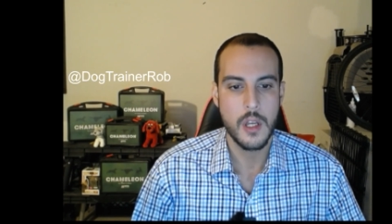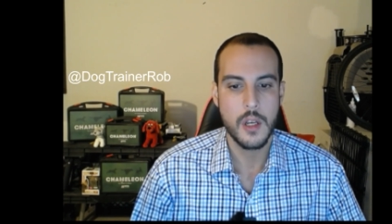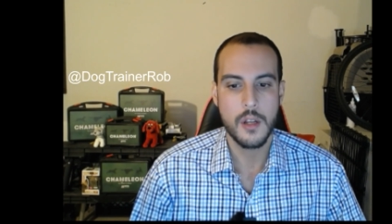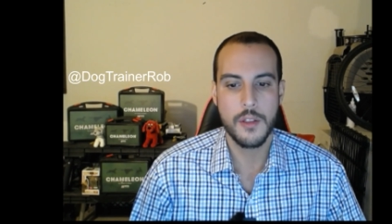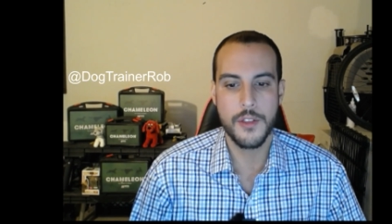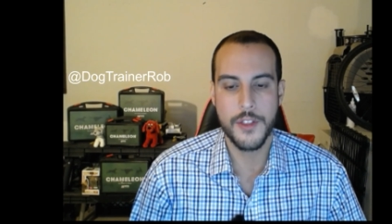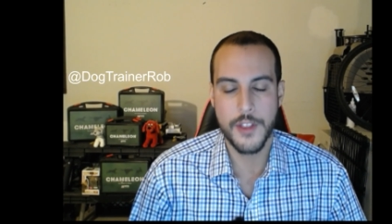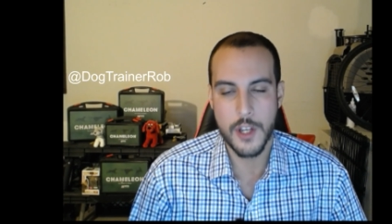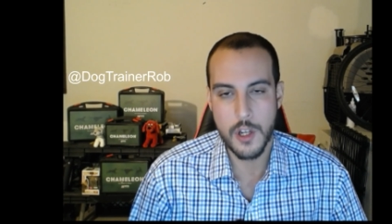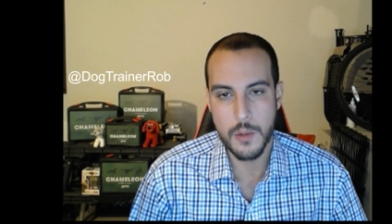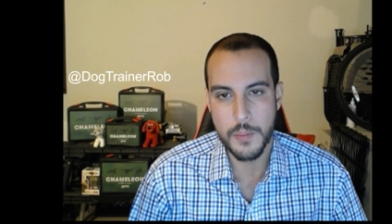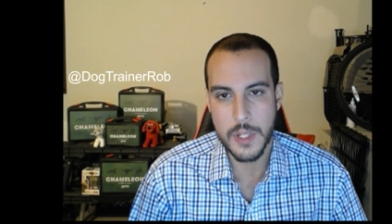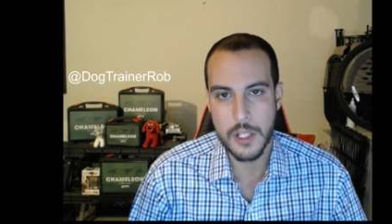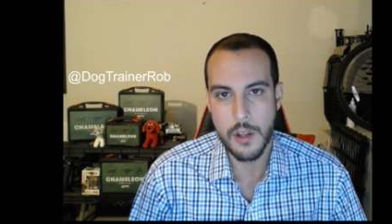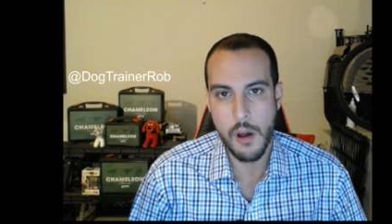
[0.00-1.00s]

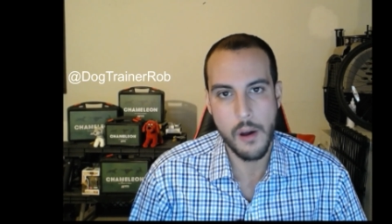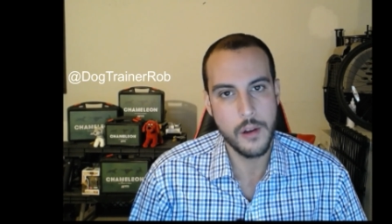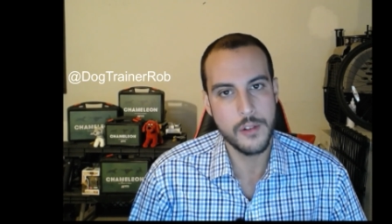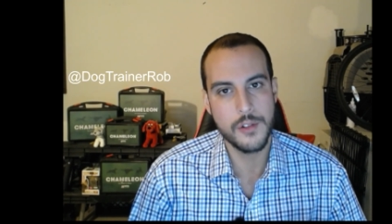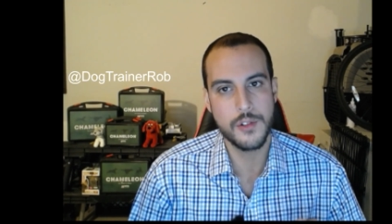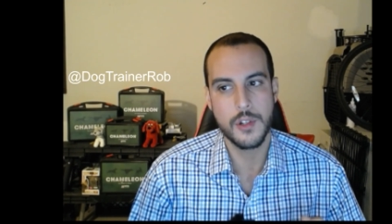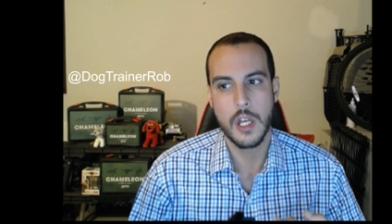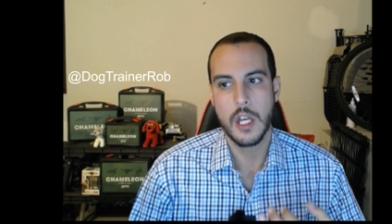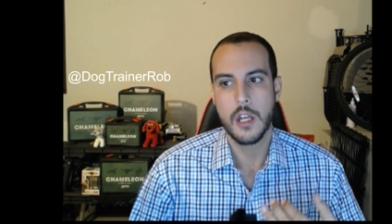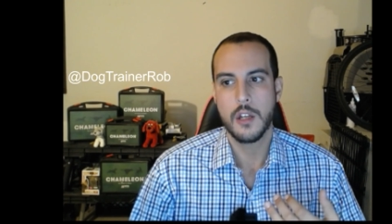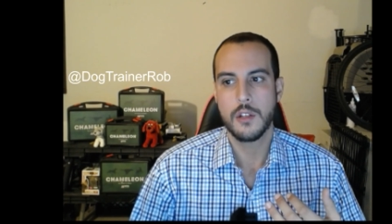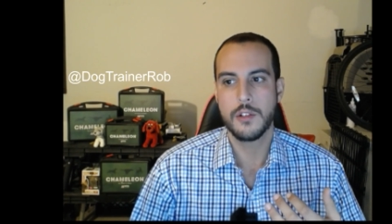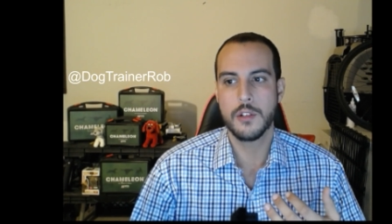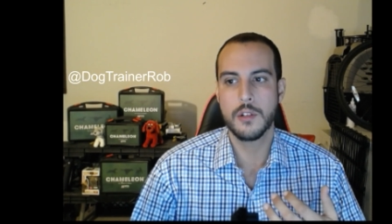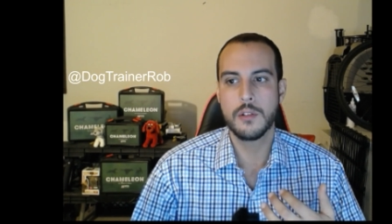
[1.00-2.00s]
Therapy dogs,
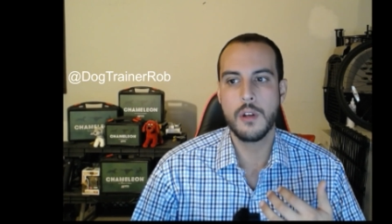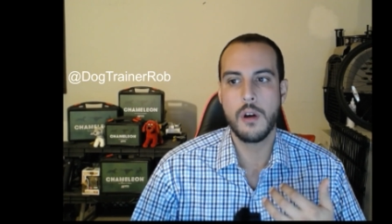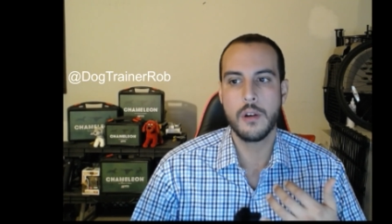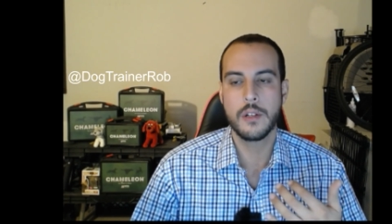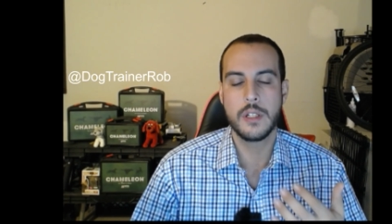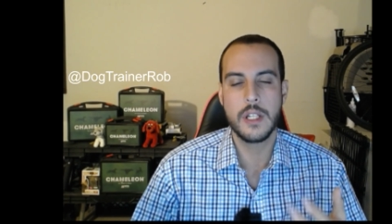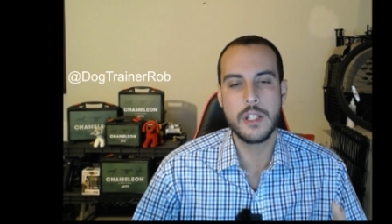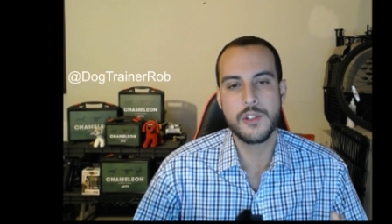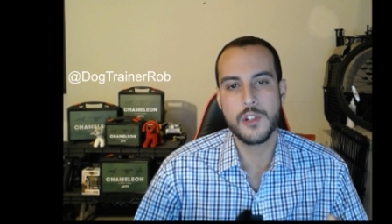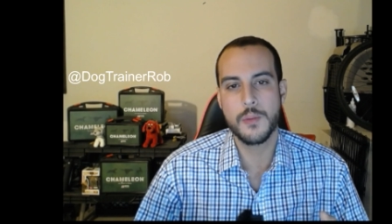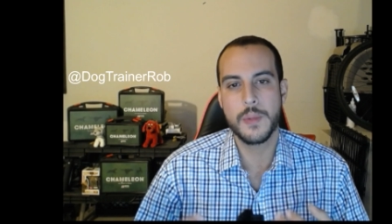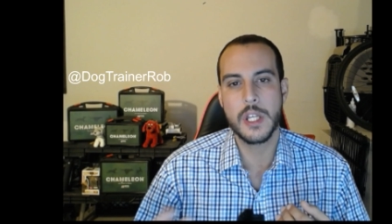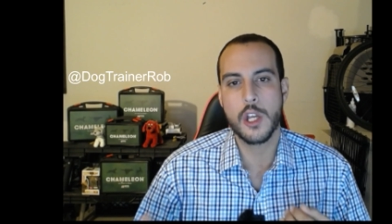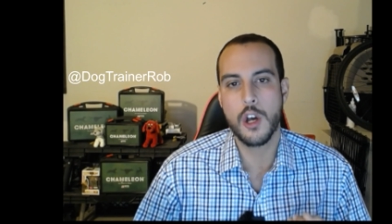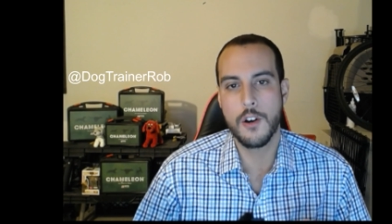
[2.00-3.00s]
your dog needs to
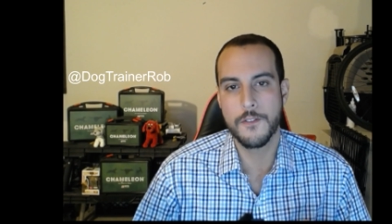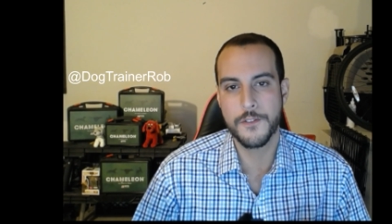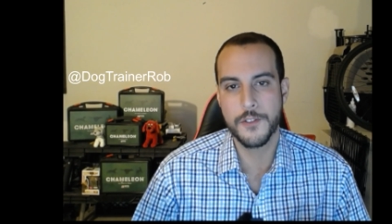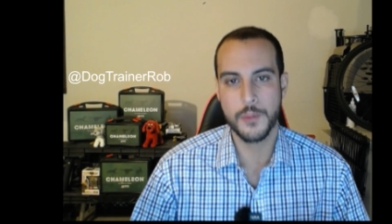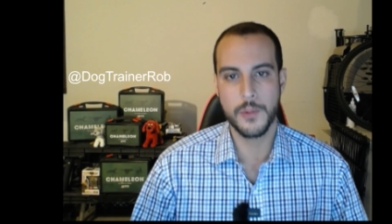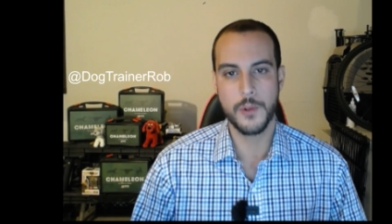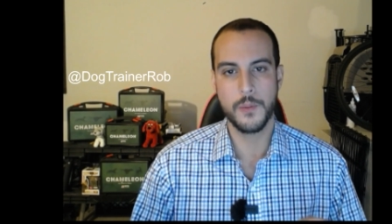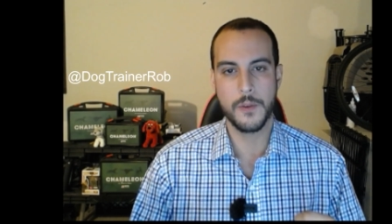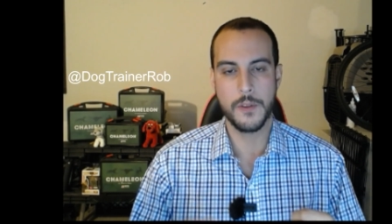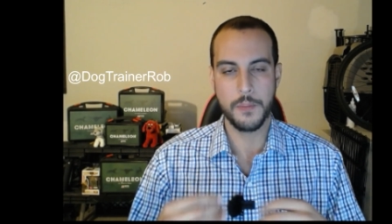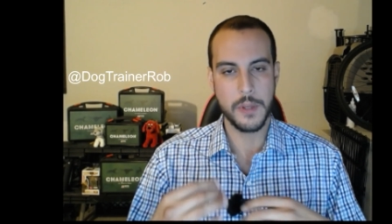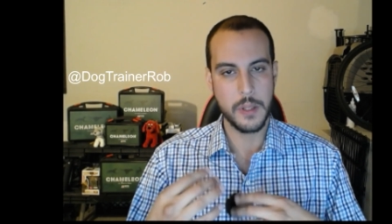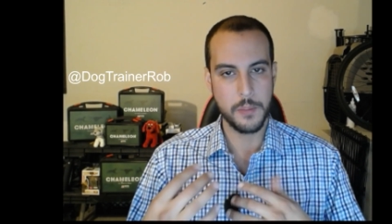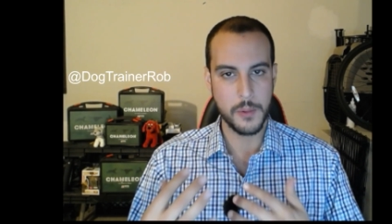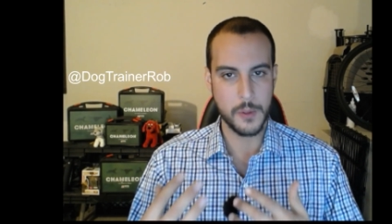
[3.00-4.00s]
be comfortable with
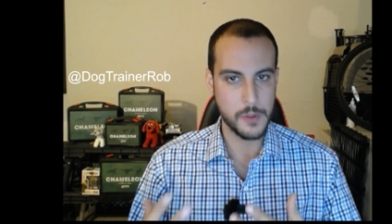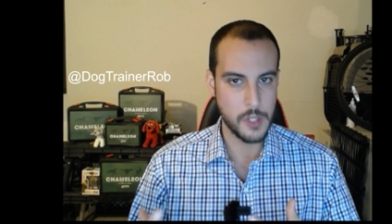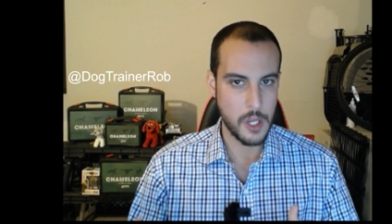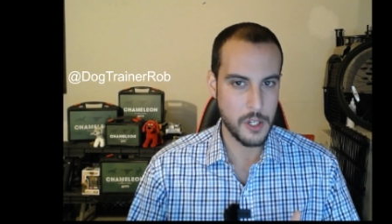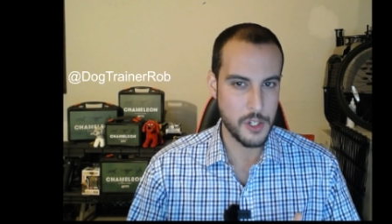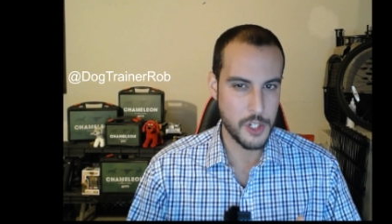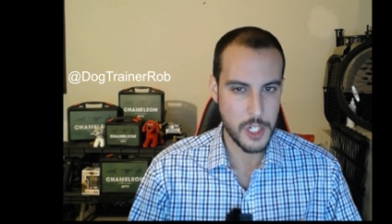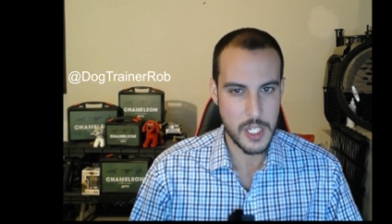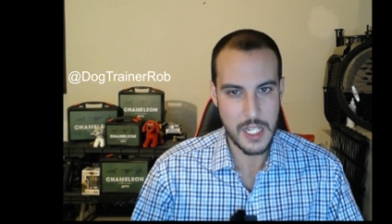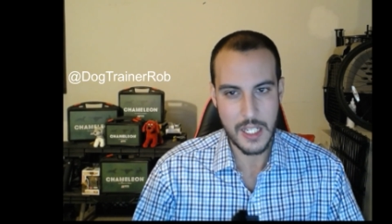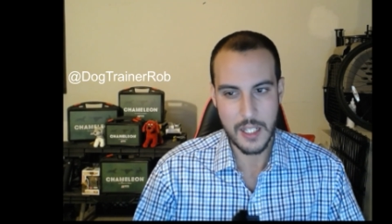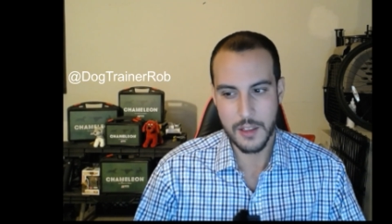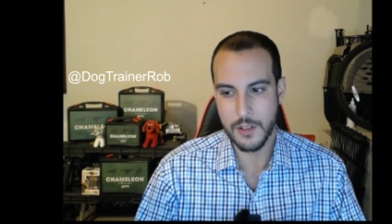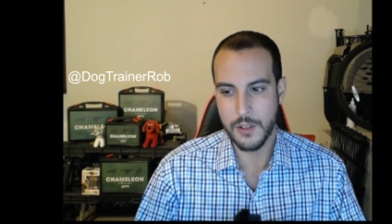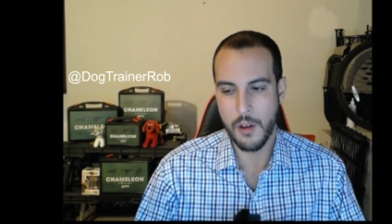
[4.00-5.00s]
people
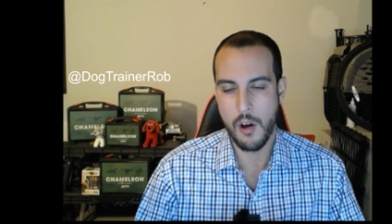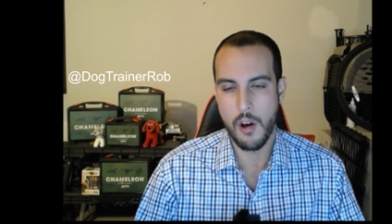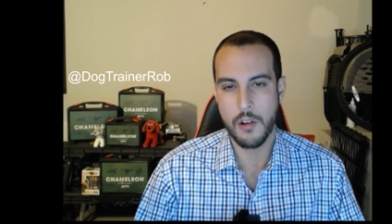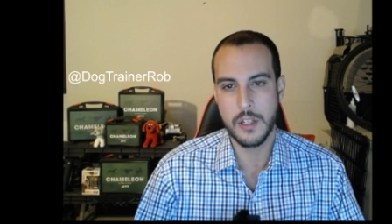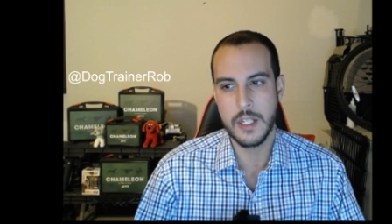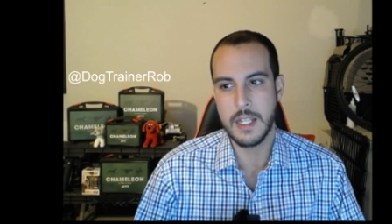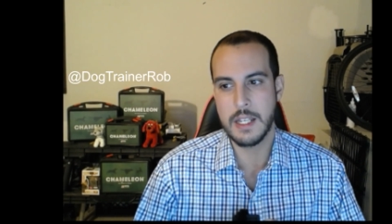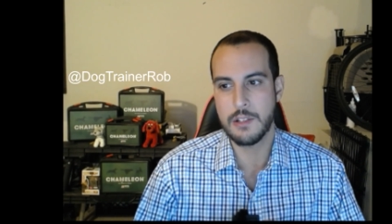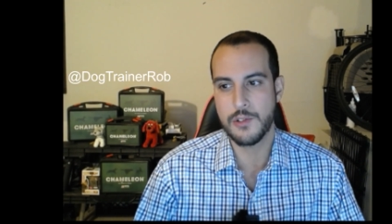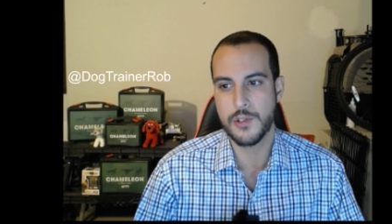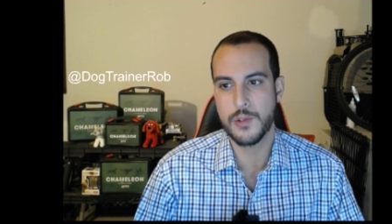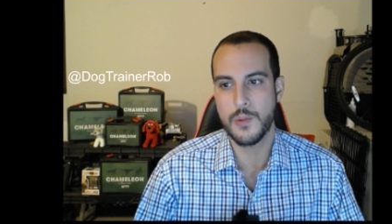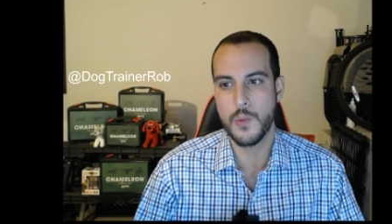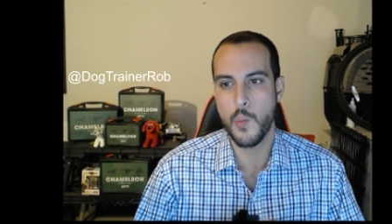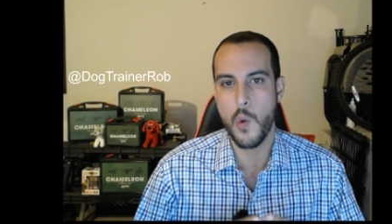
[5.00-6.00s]
touching. The dog needs
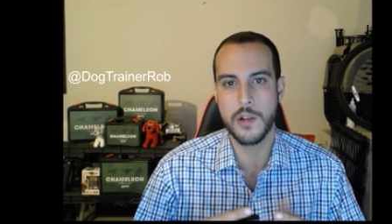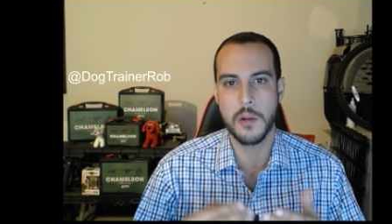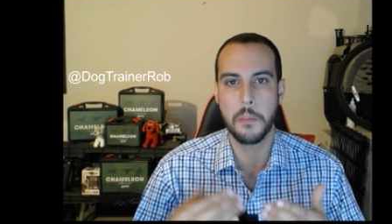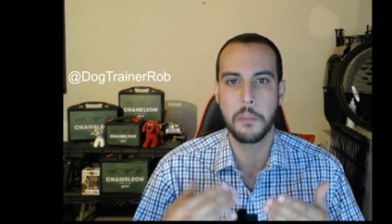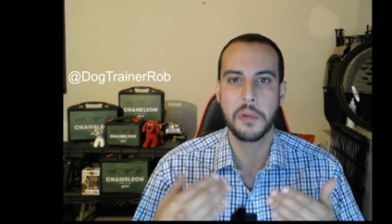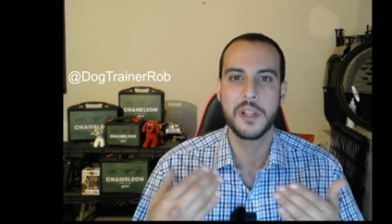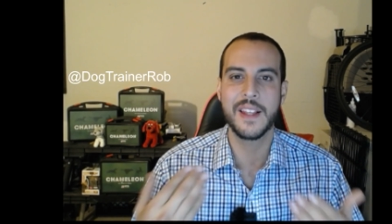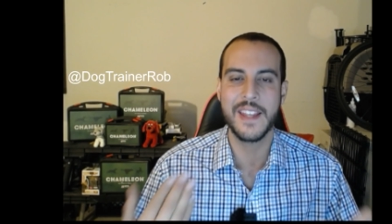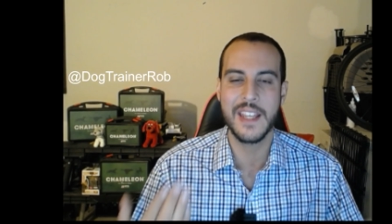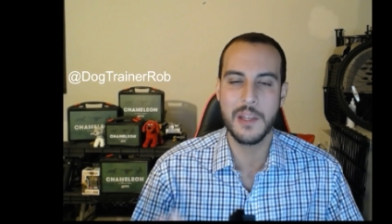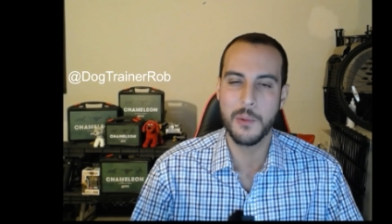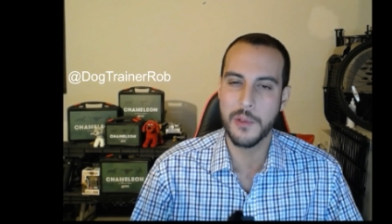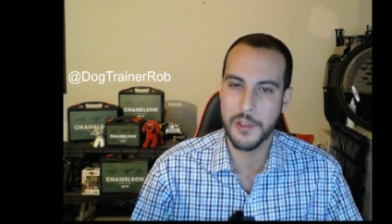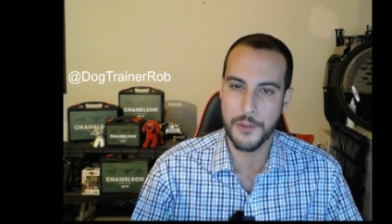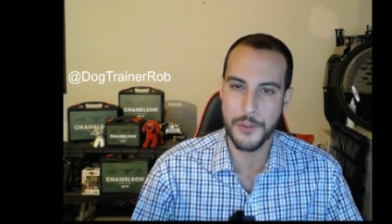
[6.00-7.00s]
to want to play
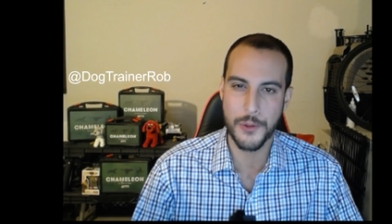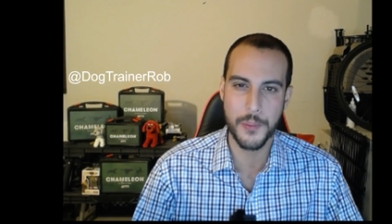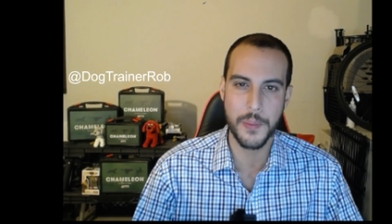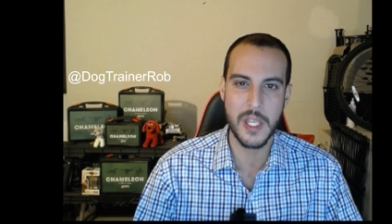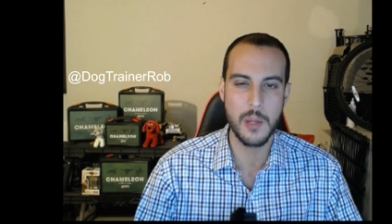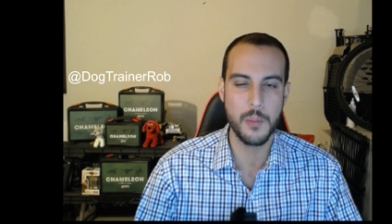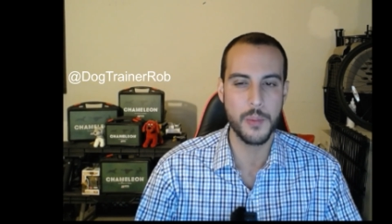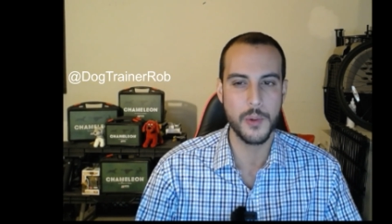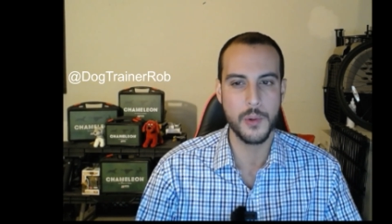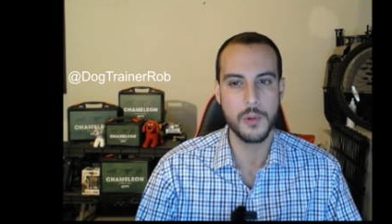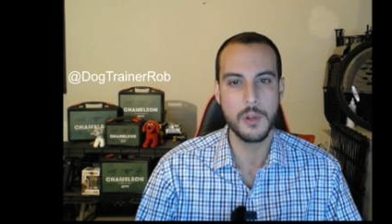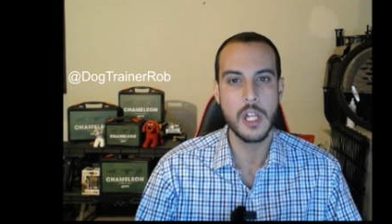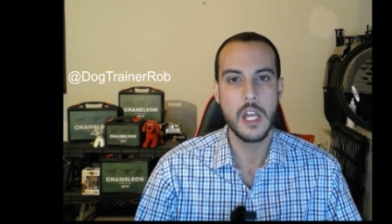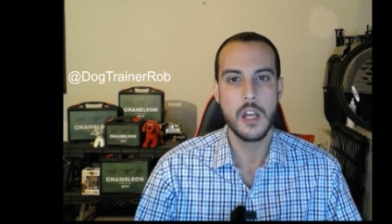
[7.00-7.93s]
with other people.